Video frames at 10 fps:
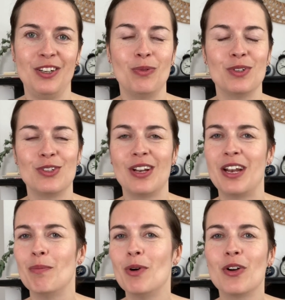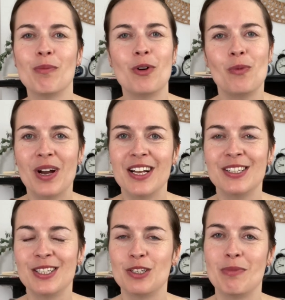You want to learn more and more
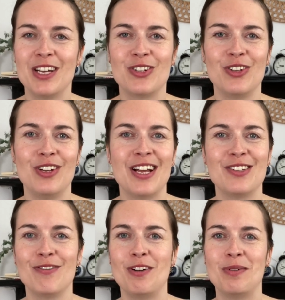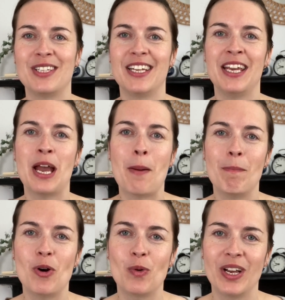words to make sure you get to fluency
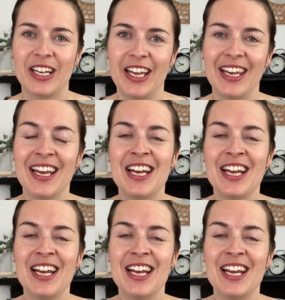more quickly.